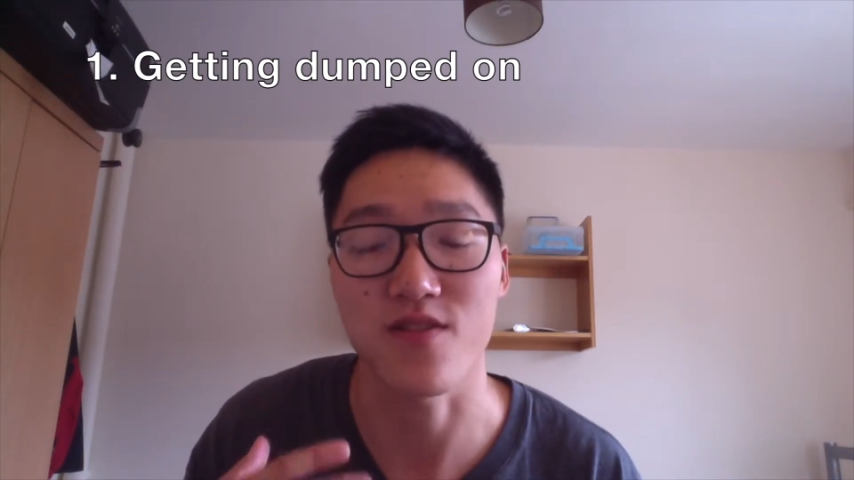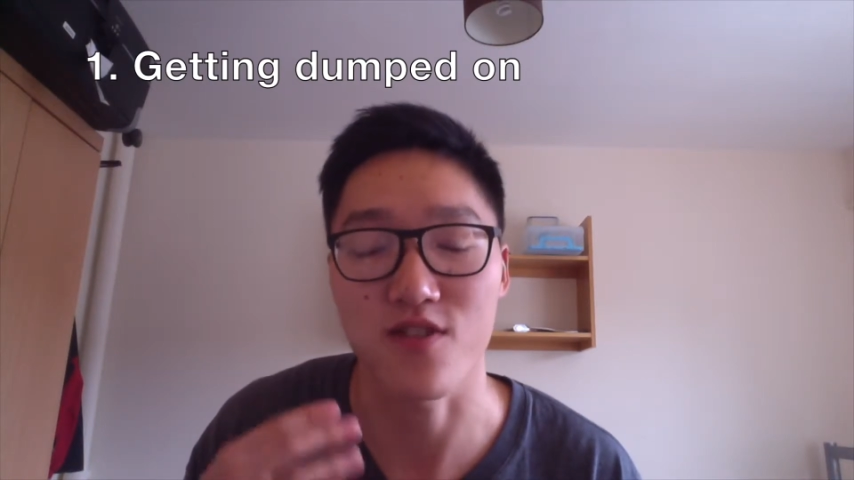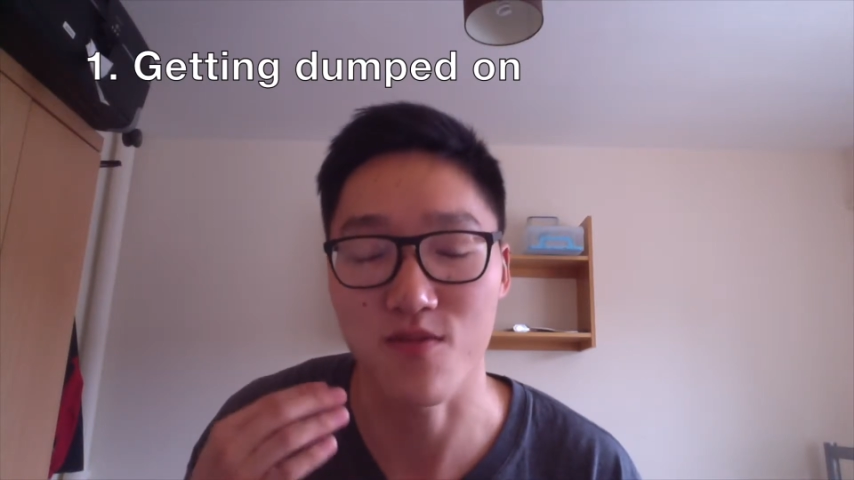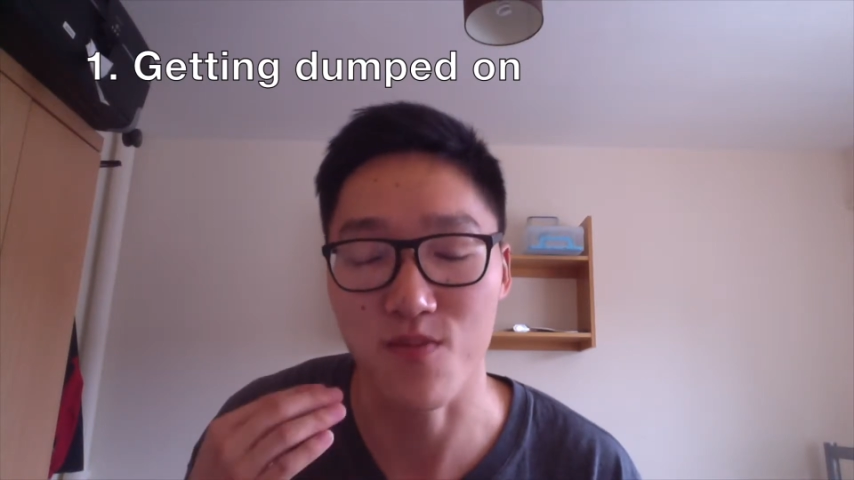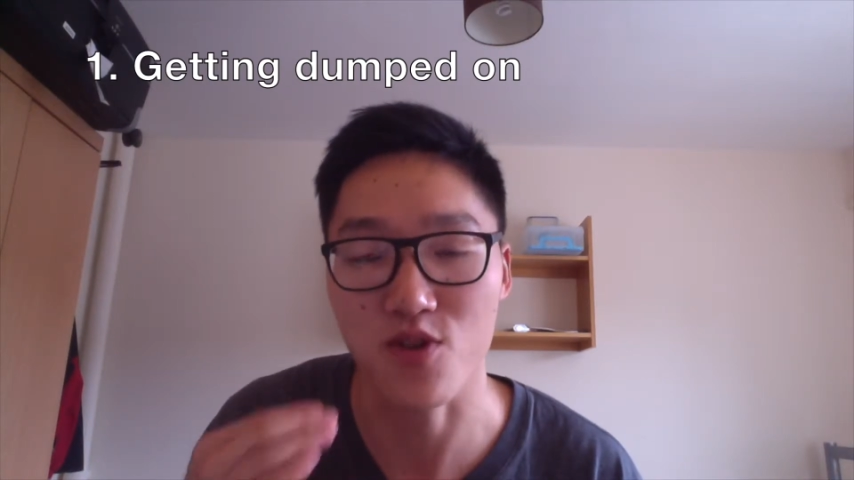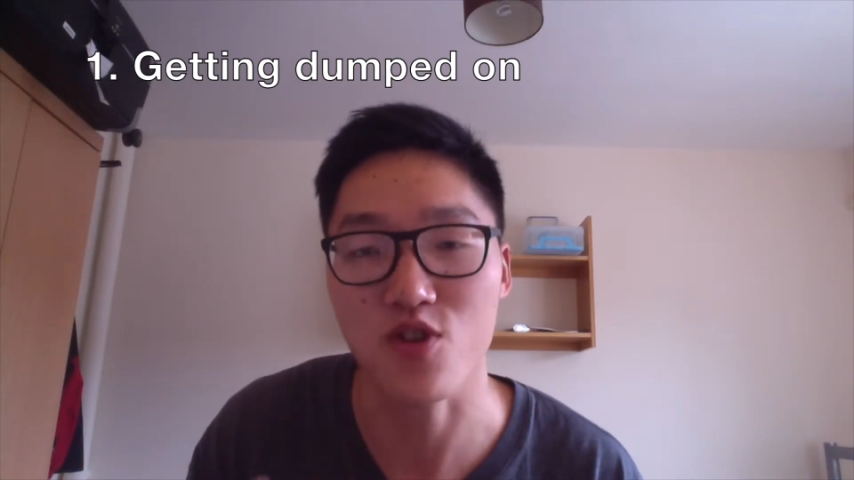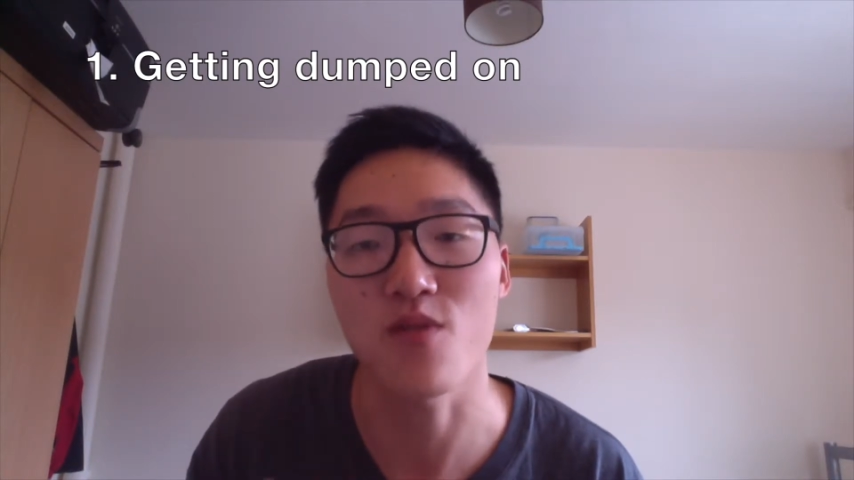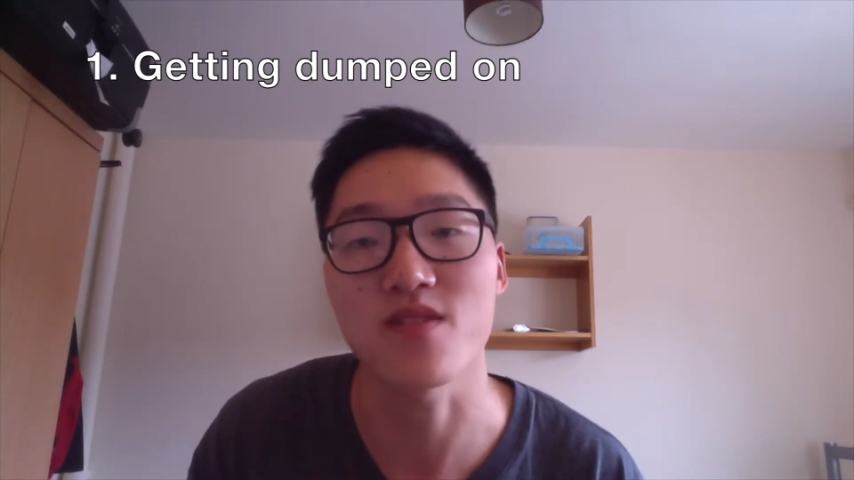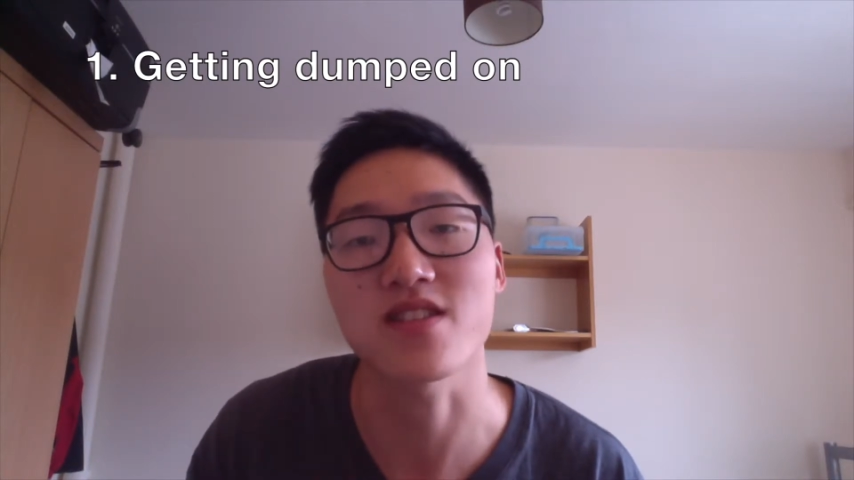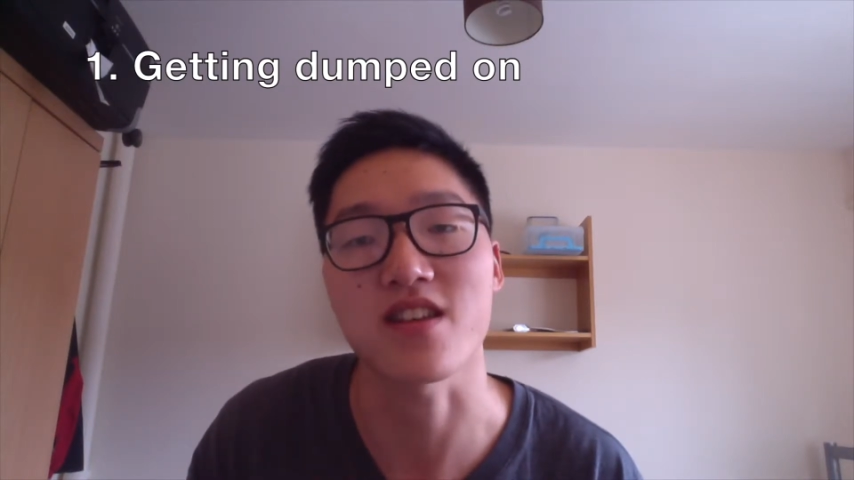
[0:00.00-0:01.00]
the most
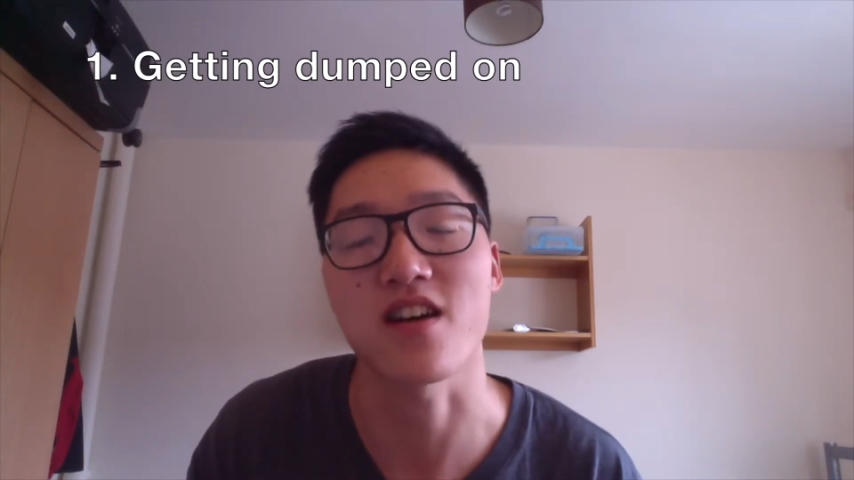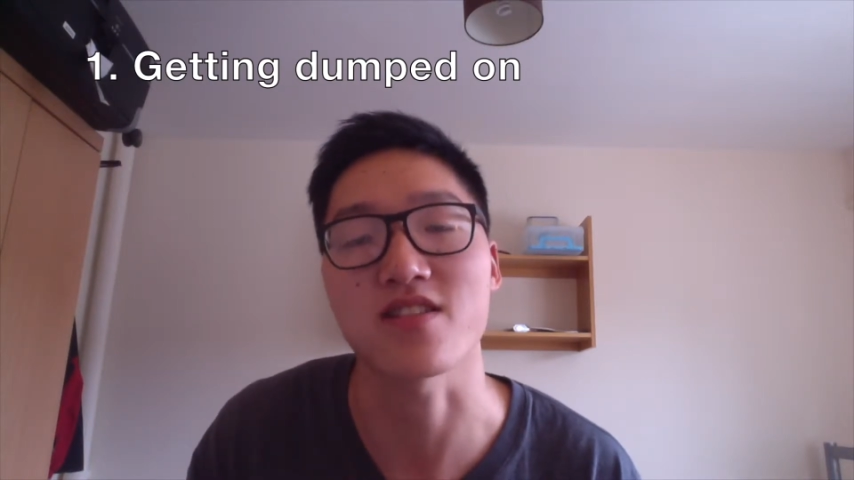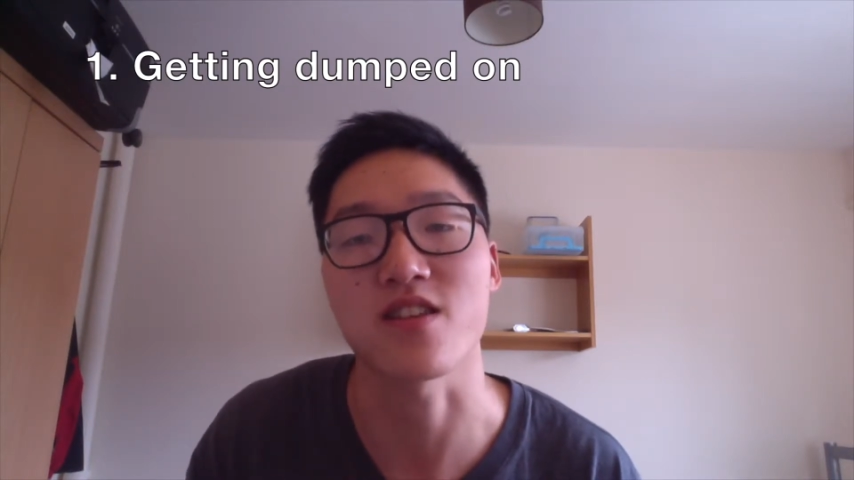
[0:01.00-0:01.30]
commonest thing I'd